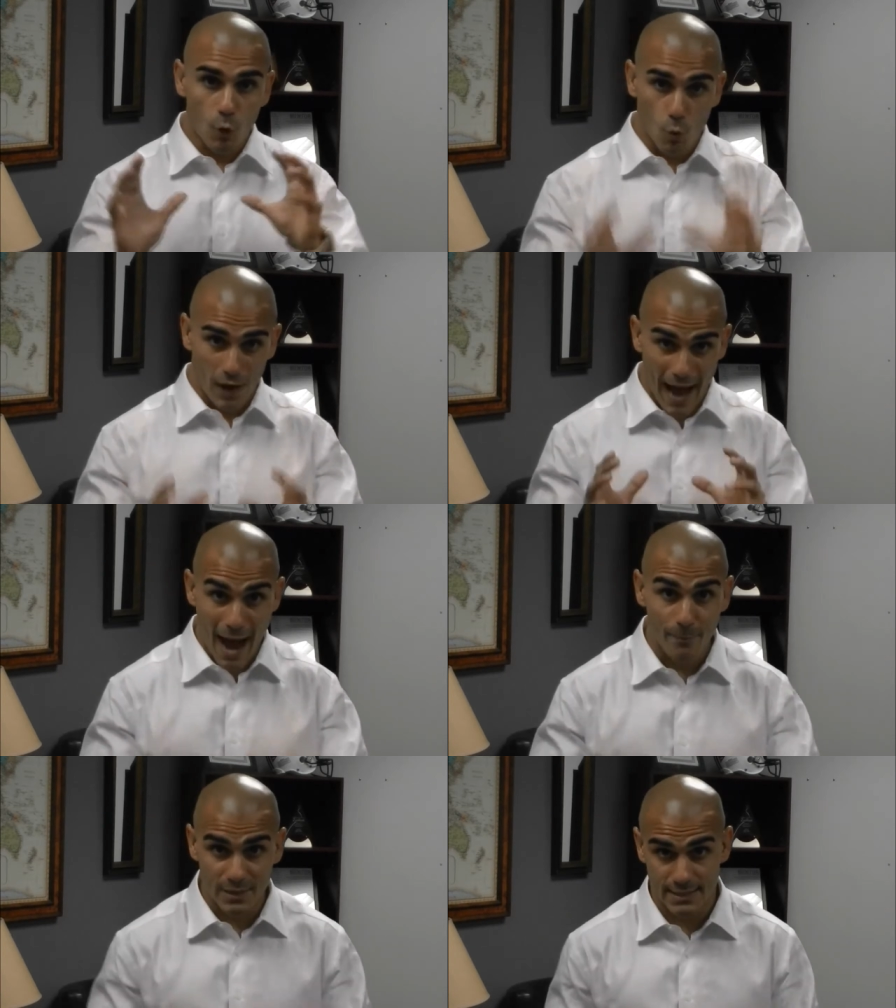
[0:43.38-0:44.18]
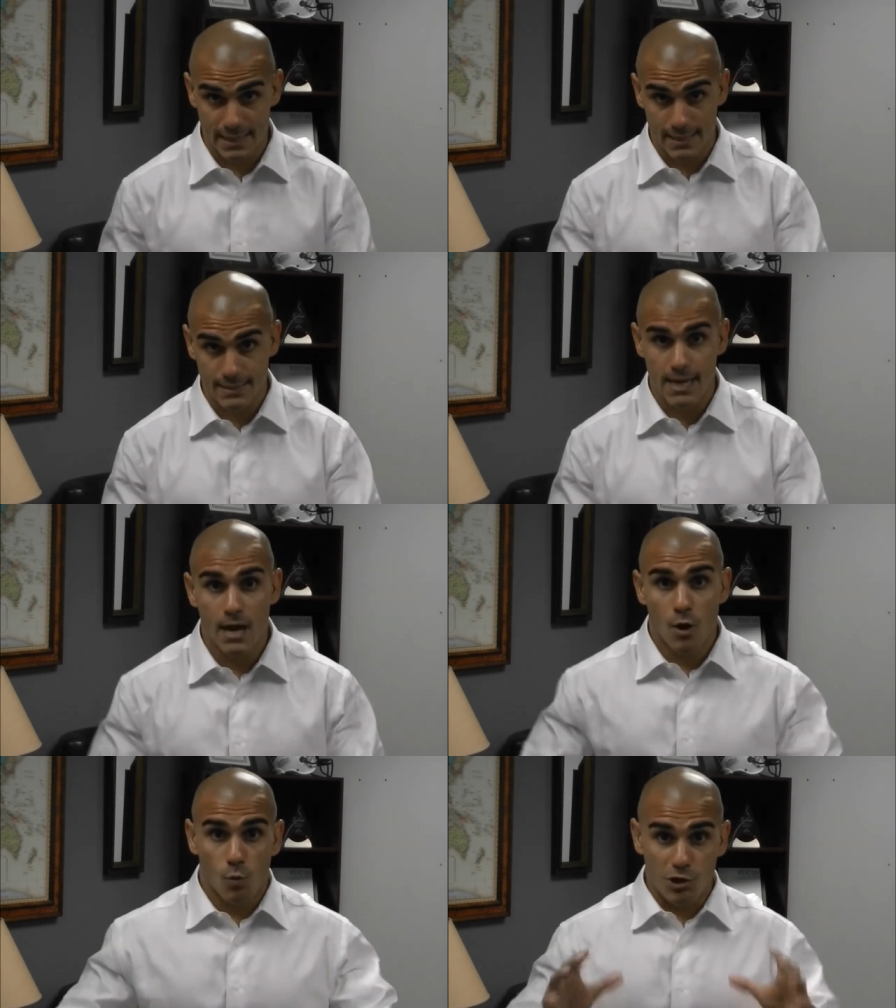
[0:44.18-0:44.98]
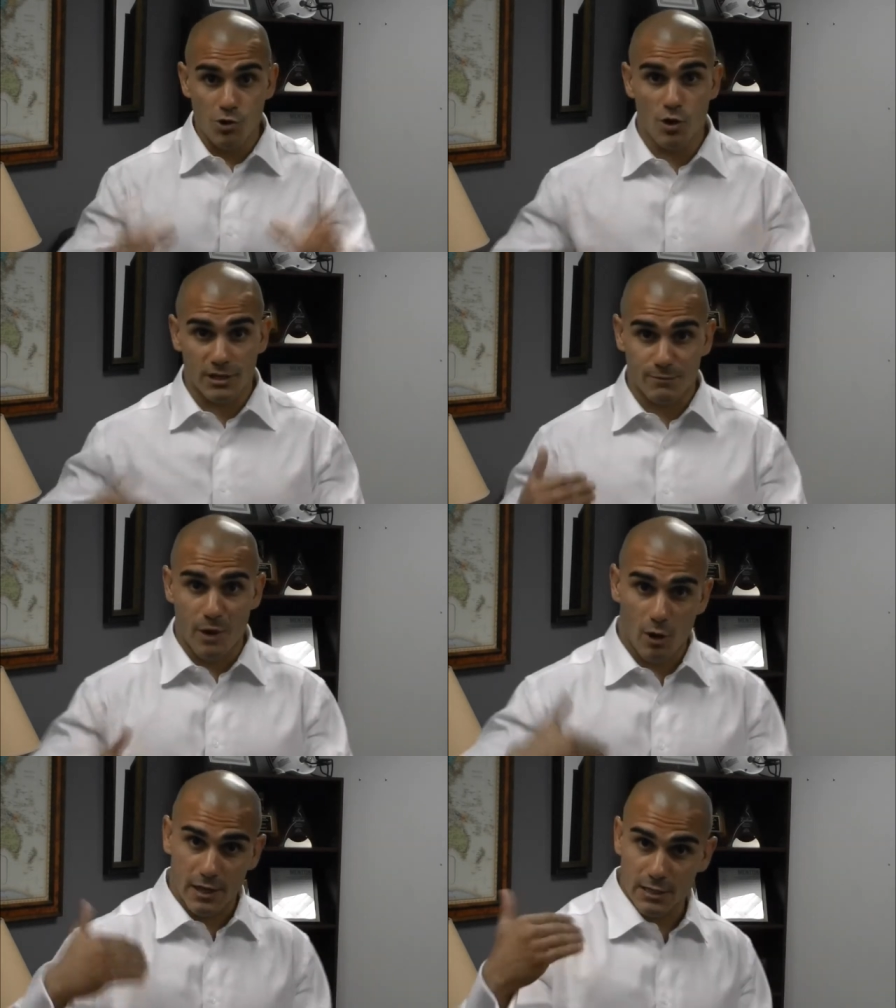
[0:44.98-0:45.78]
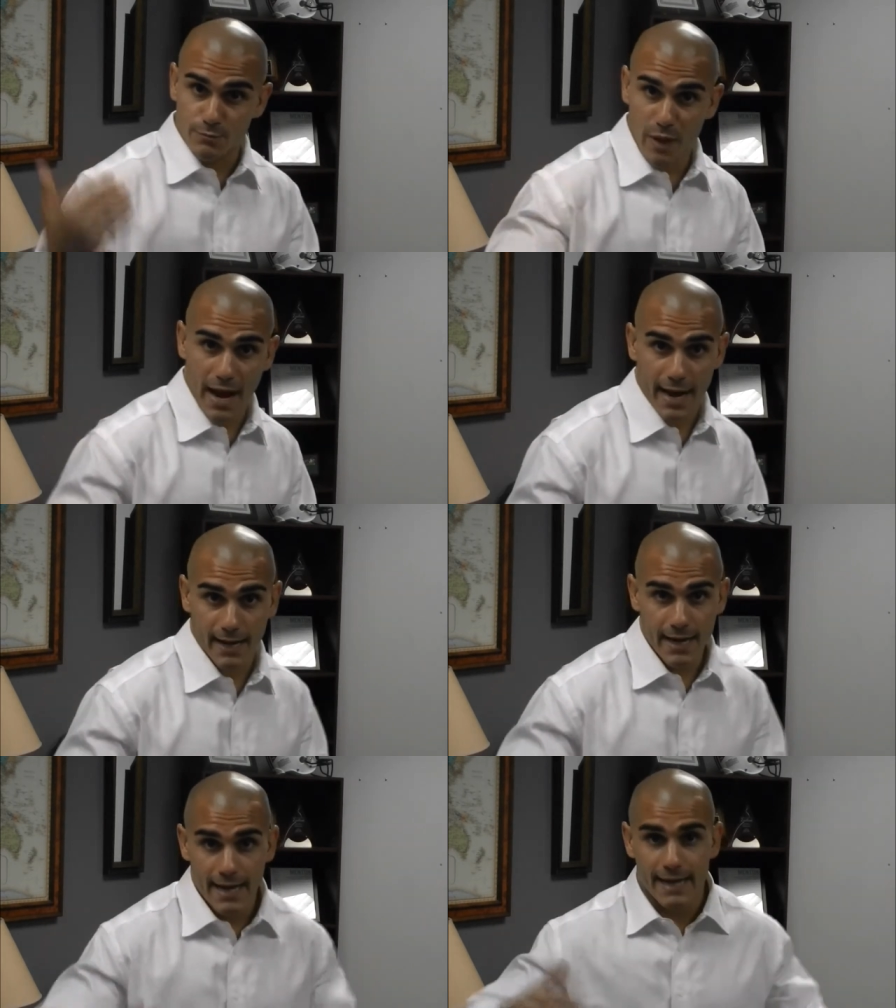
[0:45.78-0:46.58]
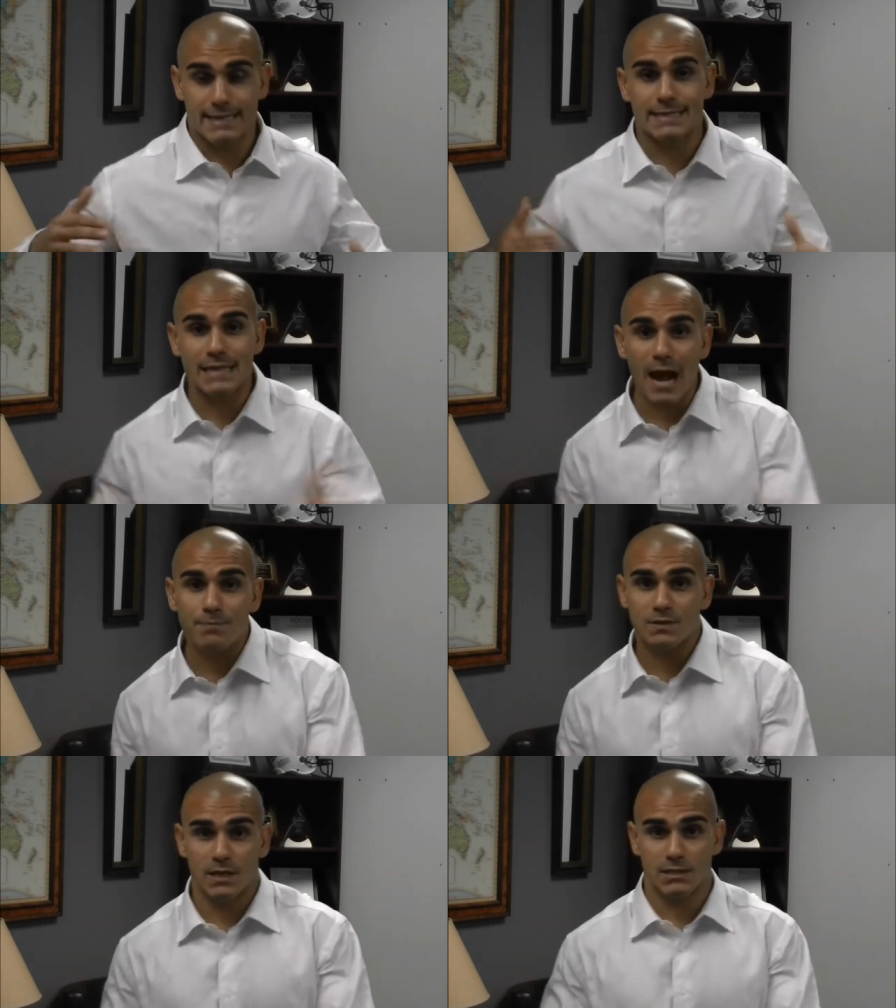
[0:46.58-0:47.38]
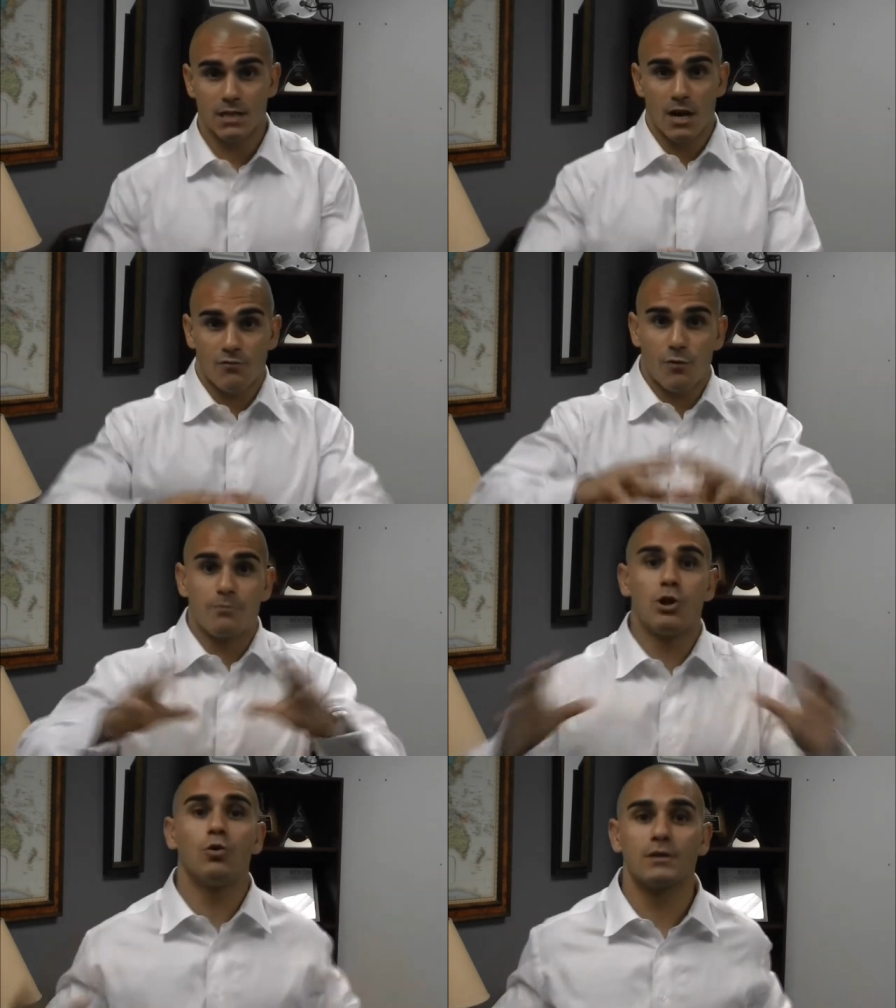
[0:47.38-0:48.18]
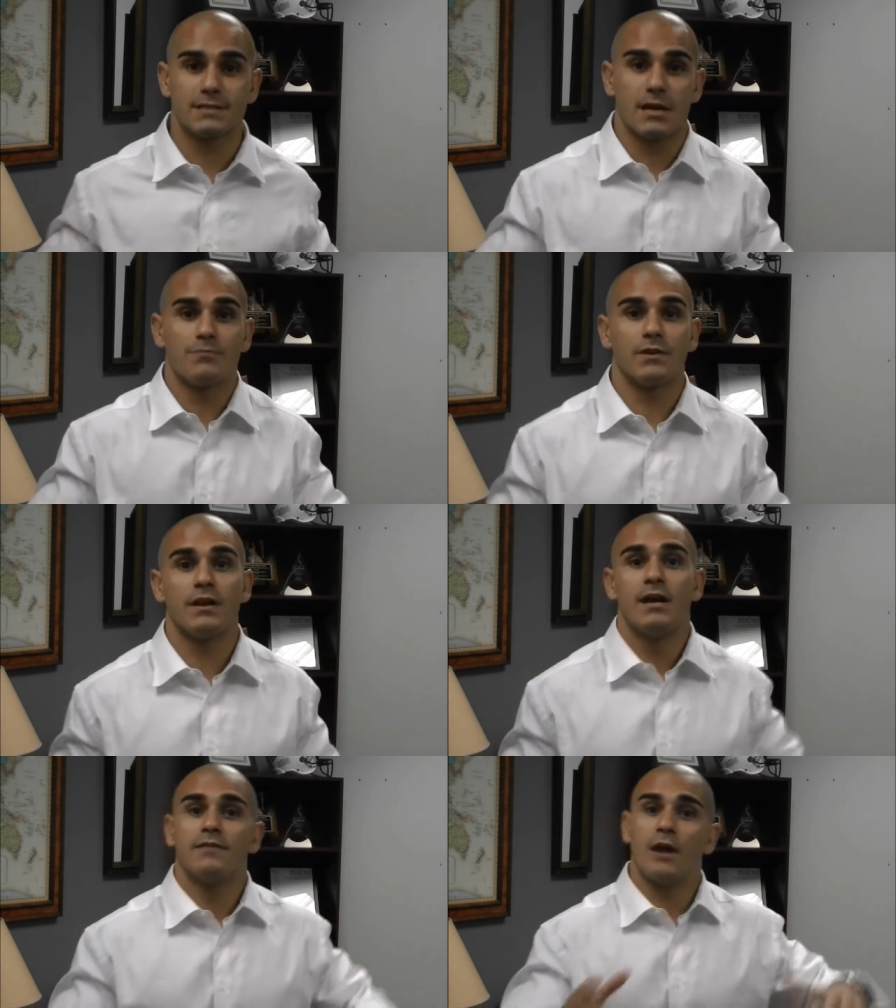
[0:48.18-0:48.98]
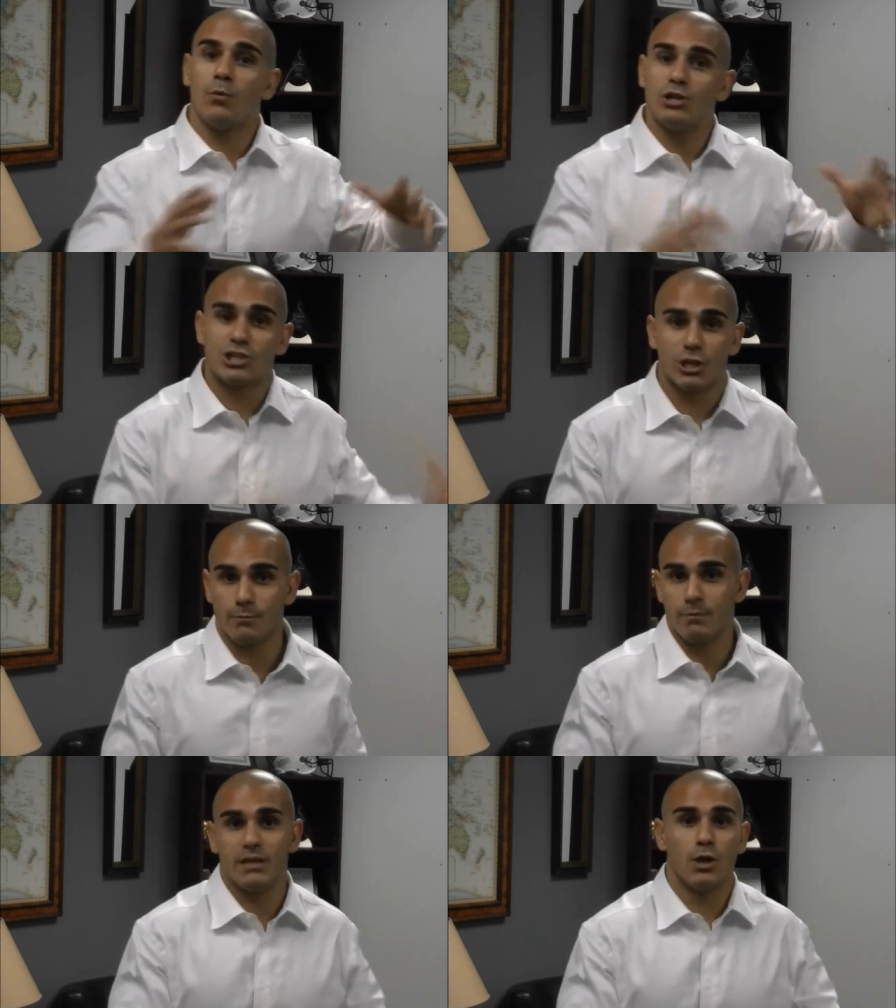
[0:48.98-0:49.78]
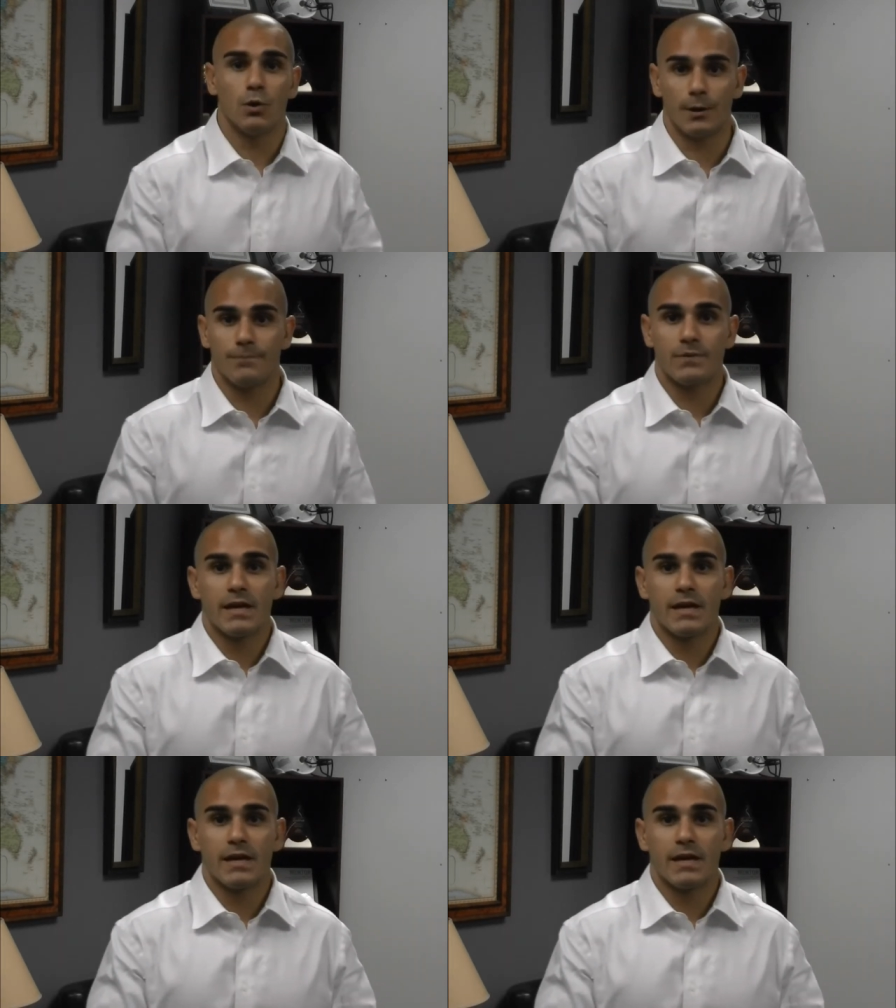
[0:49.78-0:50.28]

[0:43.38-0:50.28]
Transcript: What happens is when you experience pain, it stops us from doing something that we shouldn't be doing.